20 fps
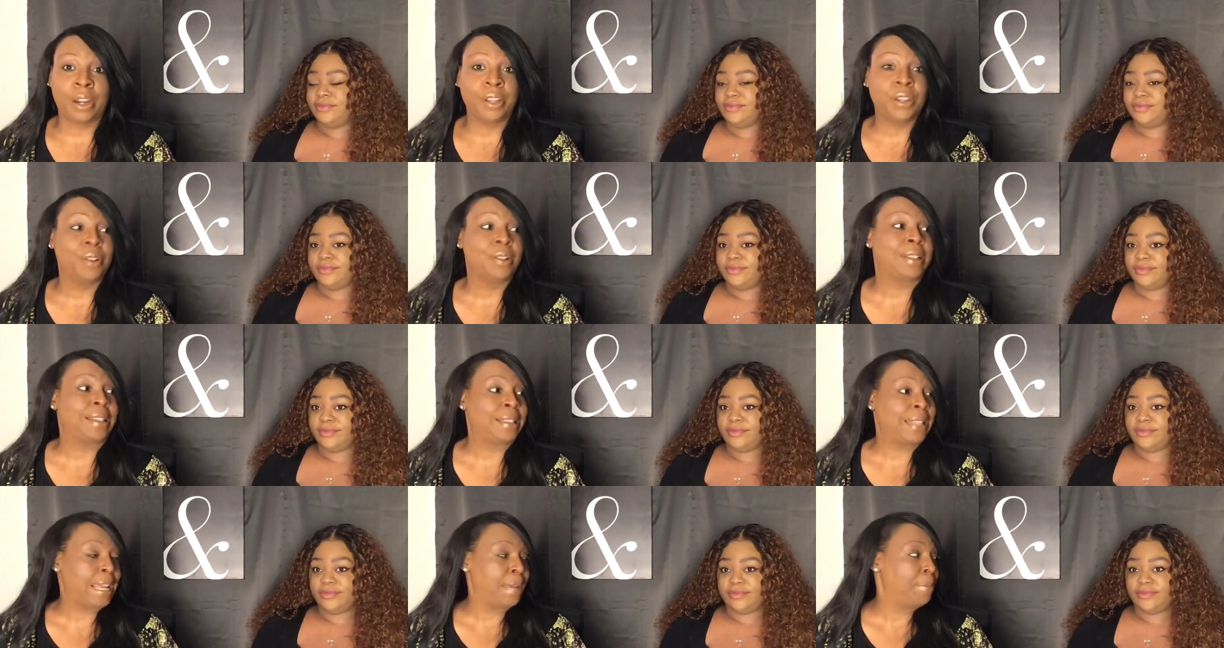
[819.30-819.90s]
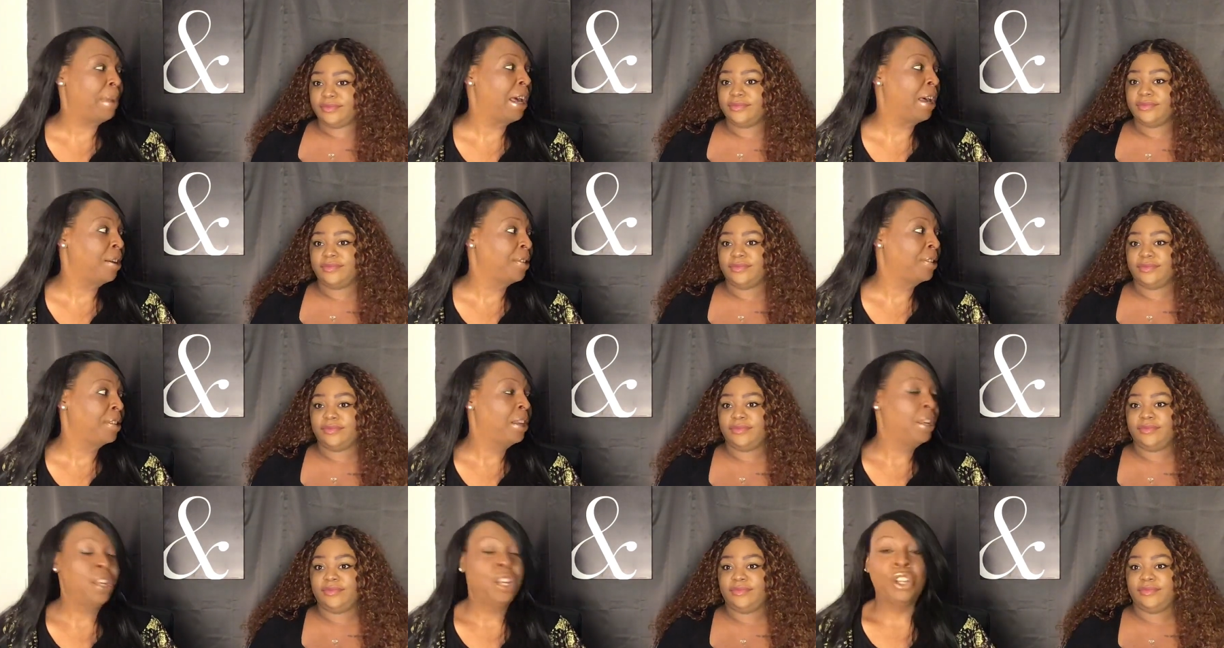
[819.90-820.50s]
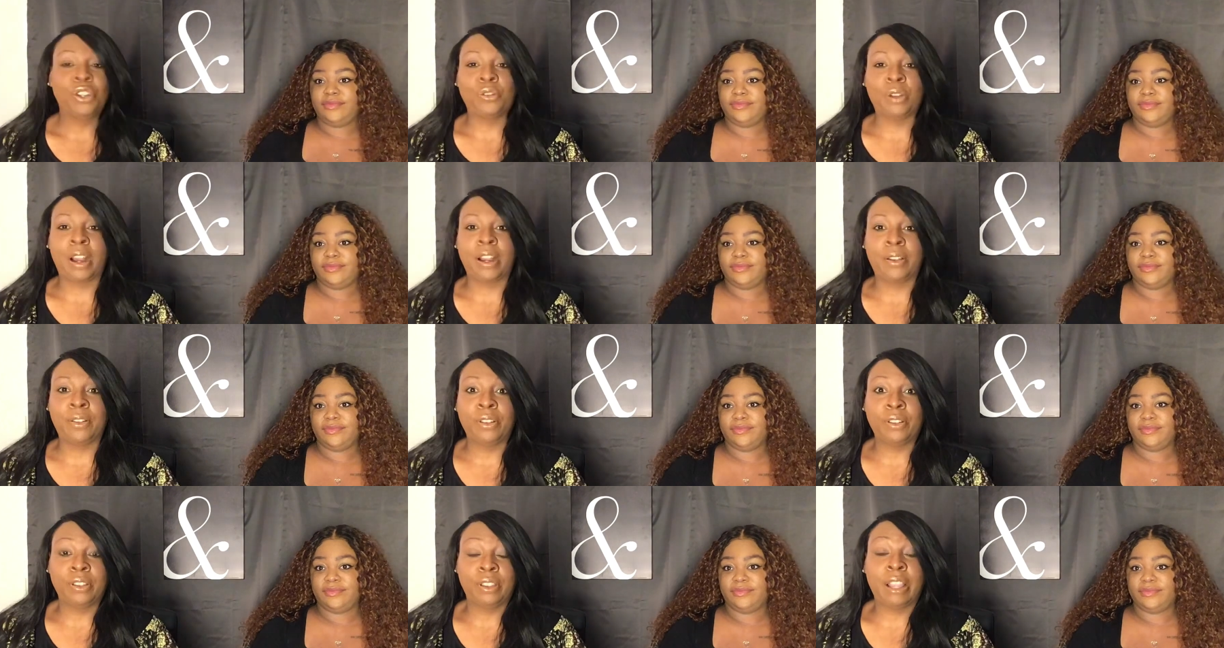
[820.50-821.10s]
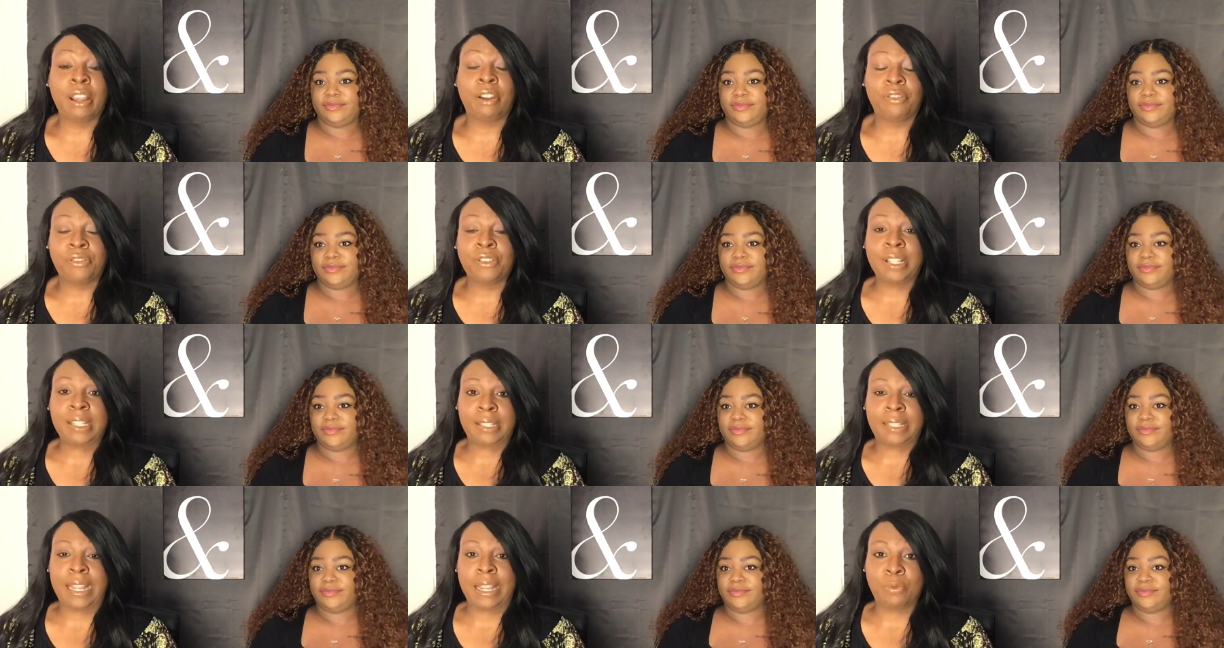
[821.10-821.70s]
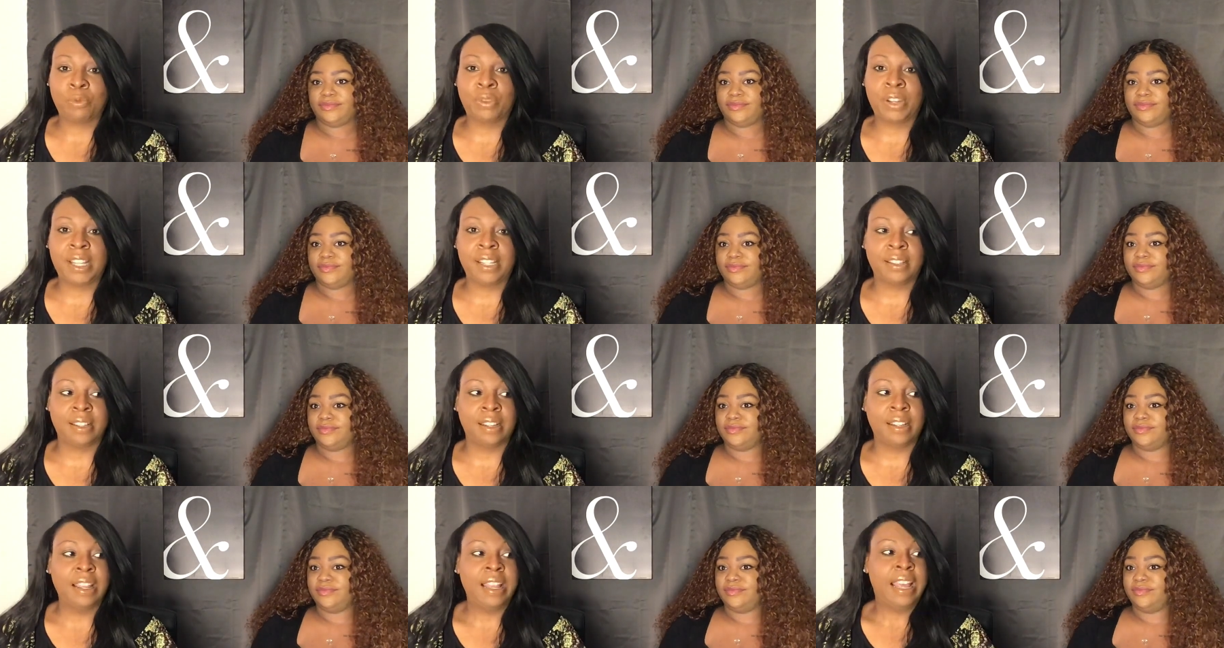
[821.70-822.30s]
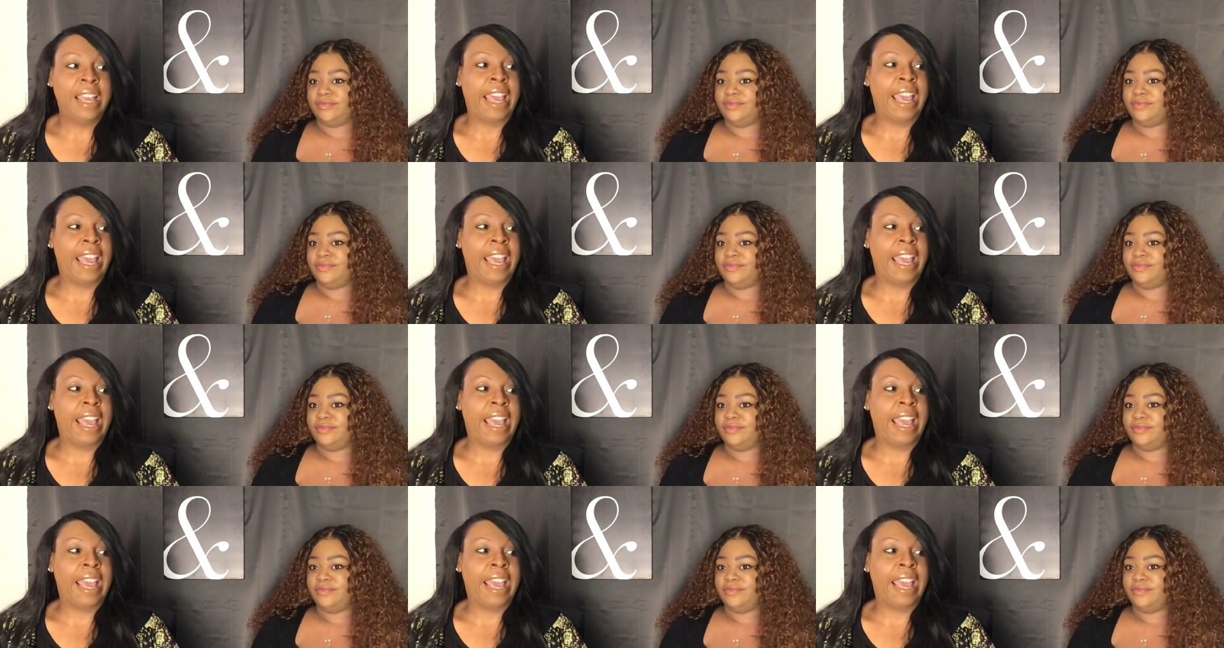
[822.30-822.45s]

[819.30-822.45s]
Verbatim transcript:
Speaker 1: You're in the same house, mm-hmm. trying to, there for the same reason.